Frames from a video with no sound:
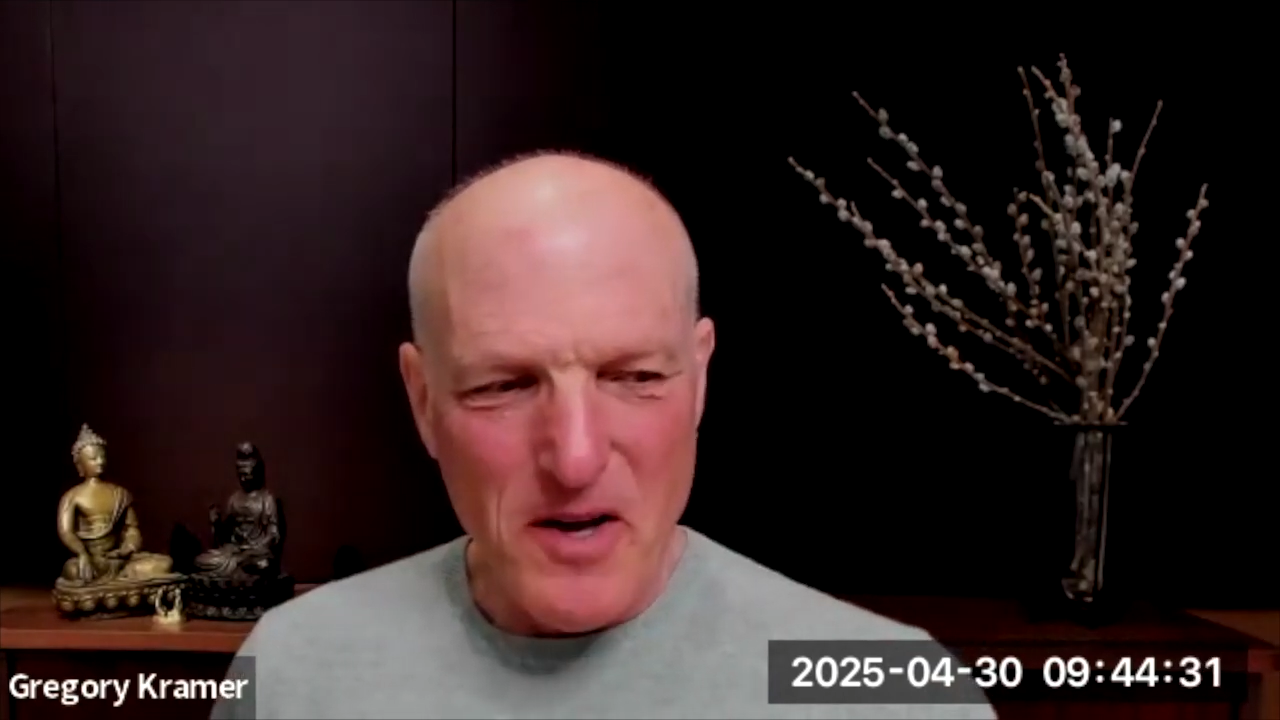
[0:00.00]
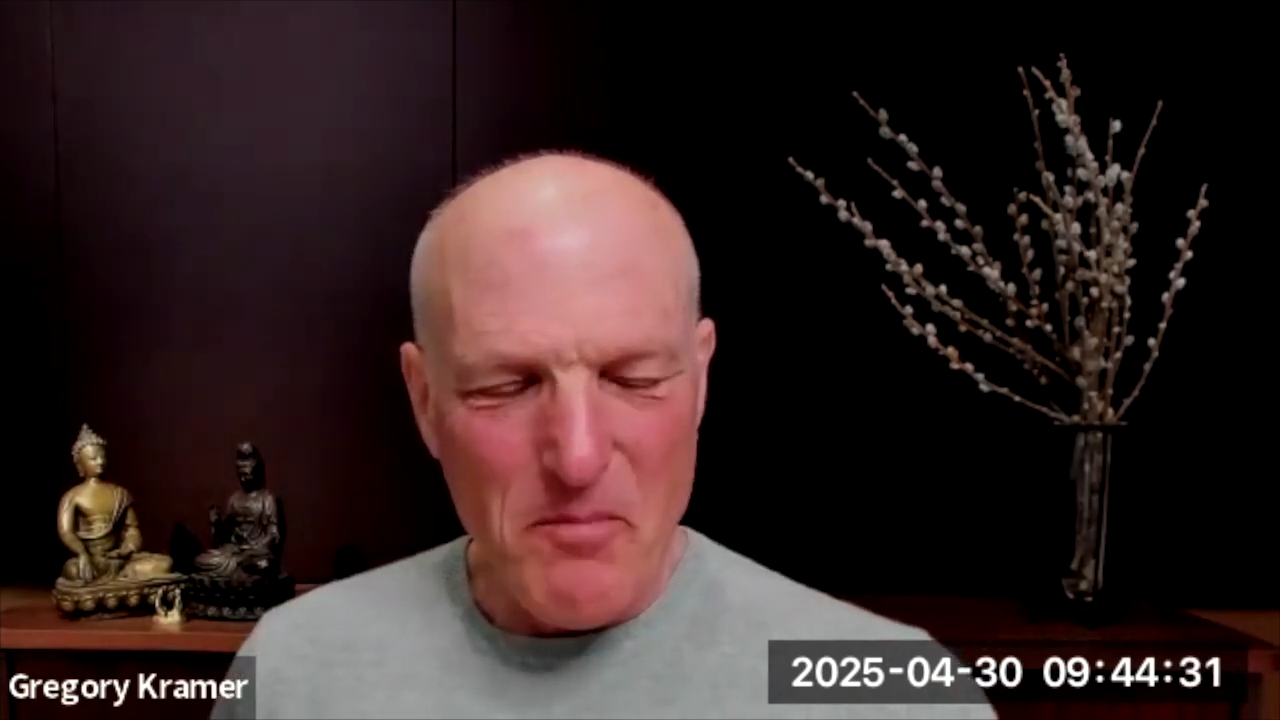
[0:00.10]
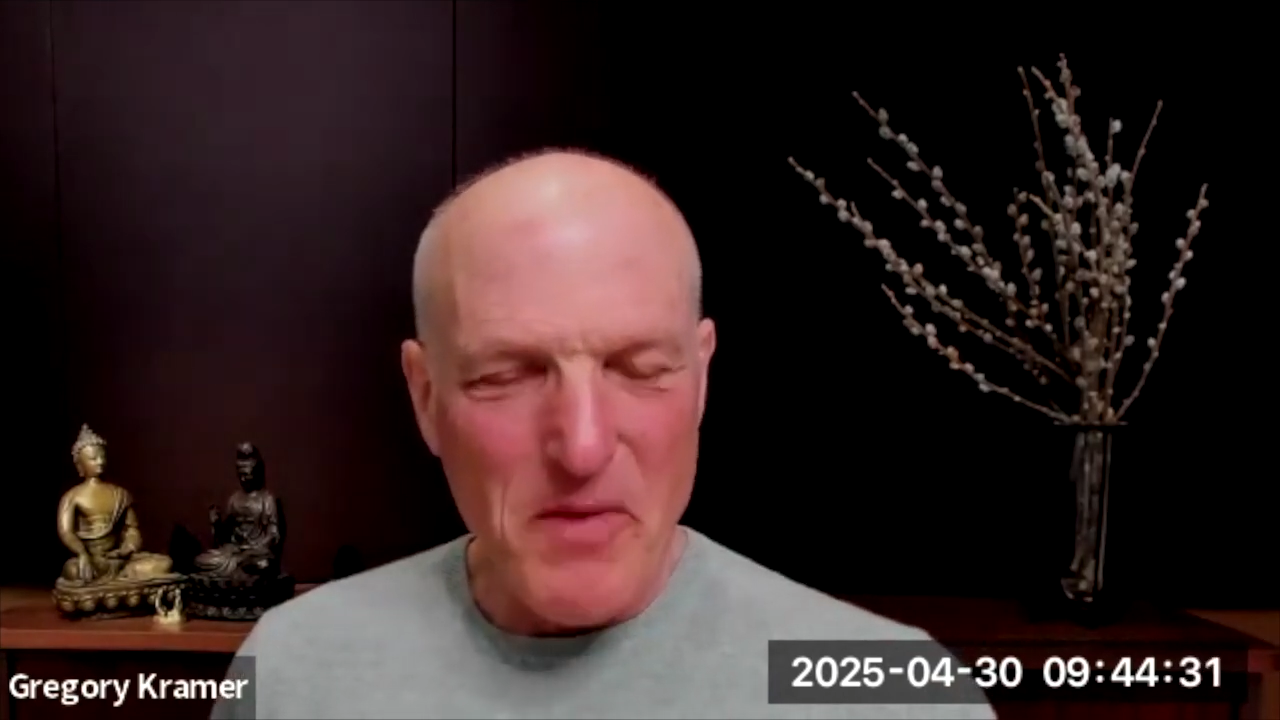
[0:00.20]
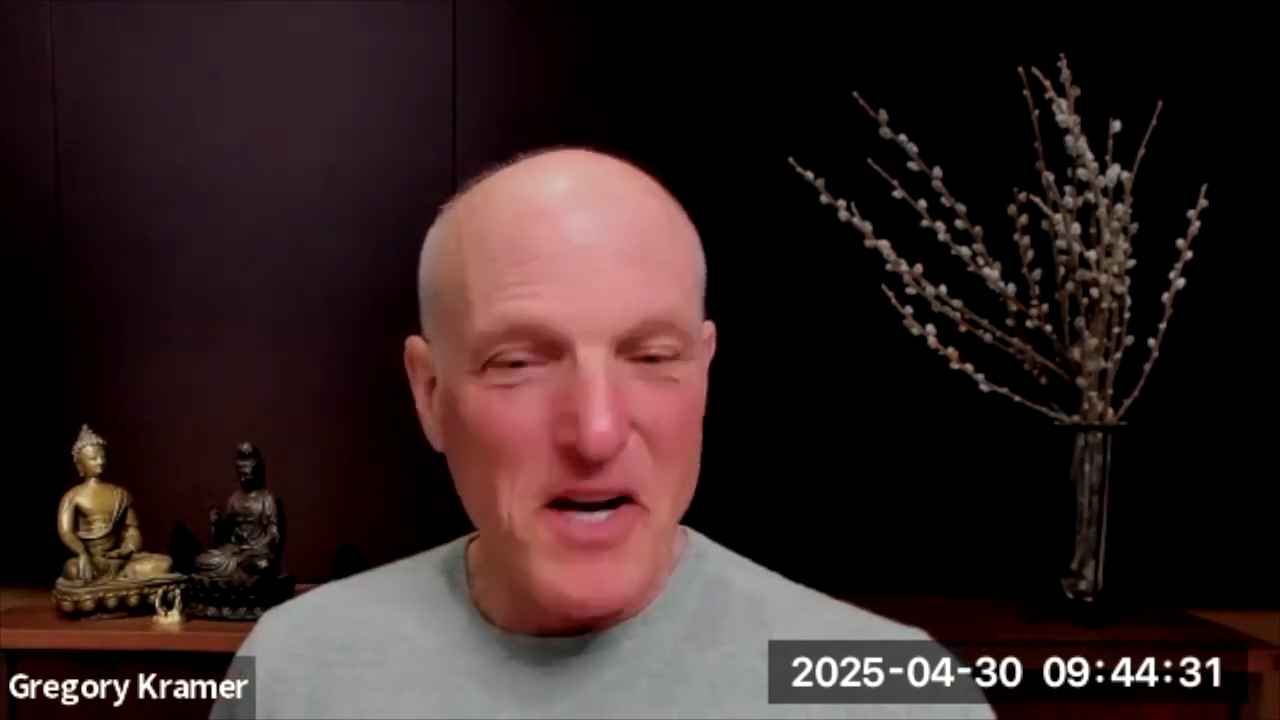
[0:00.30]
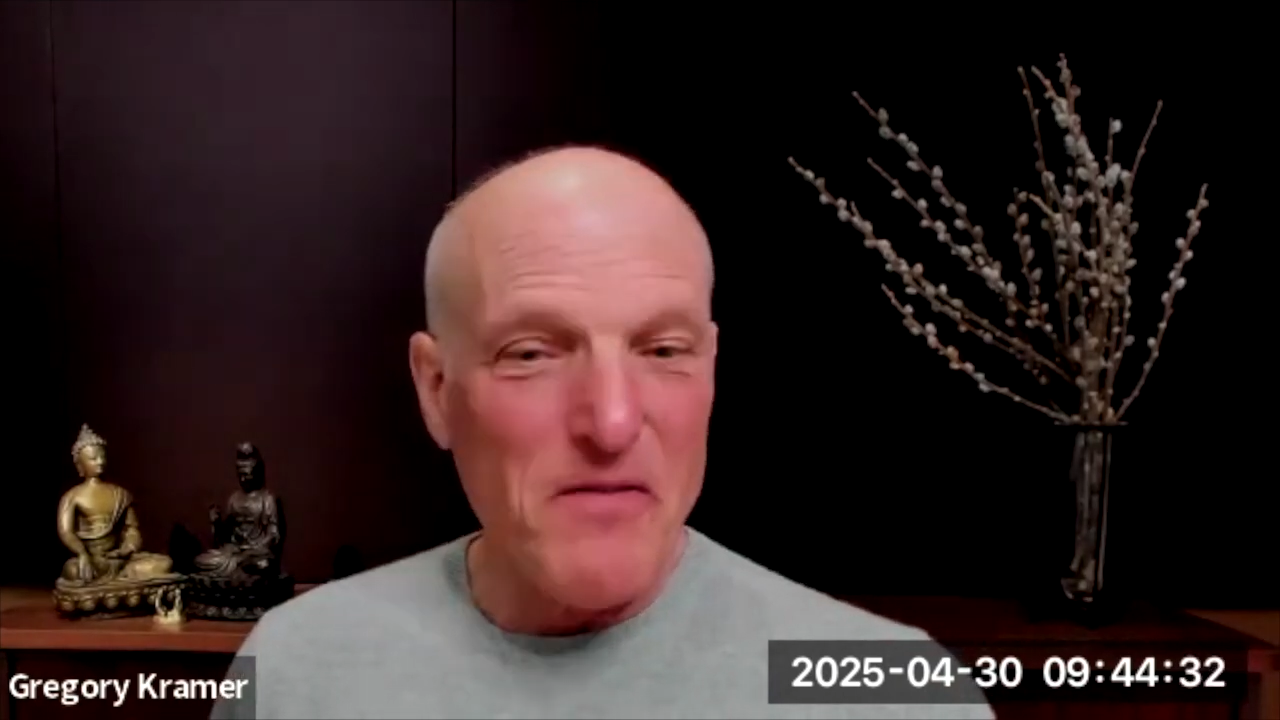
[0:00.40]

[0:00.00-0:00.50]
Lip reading: Meta